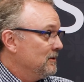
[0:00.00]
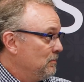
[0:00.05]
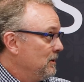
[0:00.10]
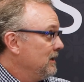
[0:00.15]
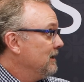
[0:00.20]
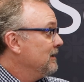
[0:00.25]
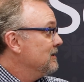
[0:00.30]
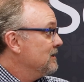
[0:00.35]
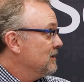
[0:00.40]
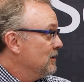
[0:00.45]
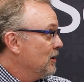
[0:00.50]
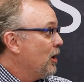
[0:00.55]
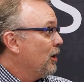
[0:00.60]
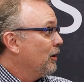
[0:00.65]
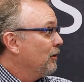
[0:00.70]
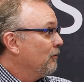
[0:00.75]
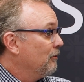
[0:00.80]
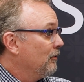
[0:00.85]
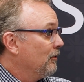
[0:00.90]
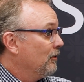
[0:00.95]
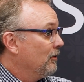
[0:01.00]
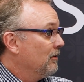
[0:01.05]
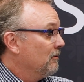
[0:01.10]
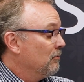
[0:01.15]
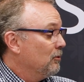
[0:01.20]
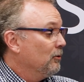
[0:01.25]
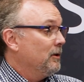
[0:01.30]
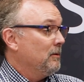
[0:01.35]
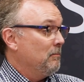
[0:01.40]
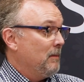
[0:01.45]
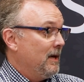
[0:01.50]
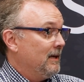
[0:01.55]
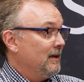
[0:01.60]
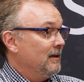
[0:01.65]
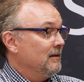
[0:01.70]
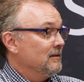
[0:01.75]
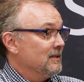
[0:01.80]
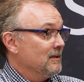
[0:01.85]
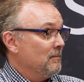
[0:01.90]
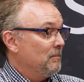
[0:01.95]
as being a sonographer, really
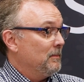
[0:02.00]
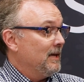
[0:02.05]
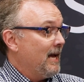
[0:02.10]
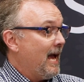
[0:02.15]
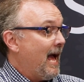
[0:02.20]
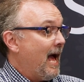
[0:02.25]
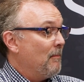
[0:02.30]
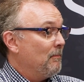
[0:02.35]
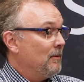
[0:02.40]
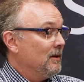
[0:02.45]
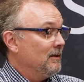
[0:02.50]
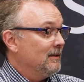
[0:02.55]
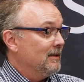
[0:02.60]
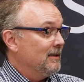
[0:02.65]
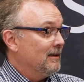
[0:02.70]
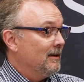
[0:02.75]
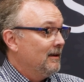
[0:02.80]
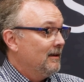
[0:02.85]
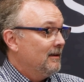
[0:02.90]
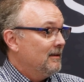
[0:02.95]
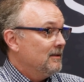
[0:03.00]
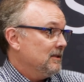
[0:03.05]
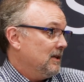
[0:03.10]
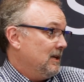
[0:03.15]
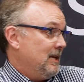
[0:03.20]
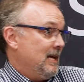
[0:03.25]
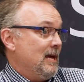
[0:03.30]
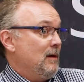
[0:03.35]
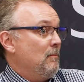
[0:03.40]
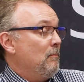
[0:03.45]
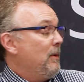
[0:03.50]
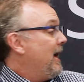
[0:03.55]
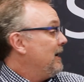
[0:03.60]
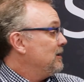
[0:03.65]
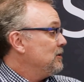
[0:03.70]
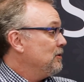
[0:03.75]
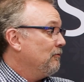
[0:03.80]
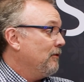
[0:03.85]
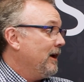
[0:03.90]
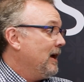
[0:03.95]
making something happen that is going to
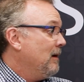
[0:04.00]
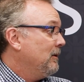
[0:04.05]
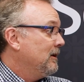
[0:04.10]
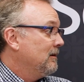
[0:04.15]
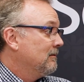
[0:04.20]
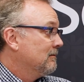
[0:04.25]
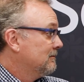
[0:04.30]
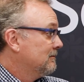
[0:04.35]
impact your family.